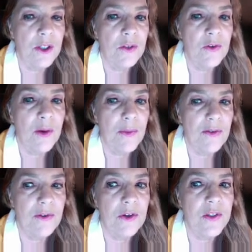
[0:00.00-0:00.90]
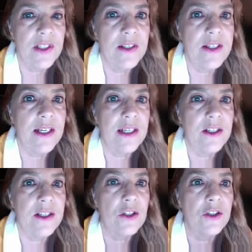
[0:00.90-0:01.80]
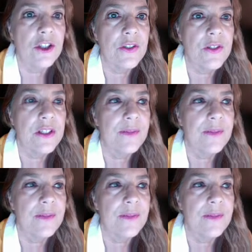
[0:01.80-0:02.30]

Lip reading: from the first and second searches.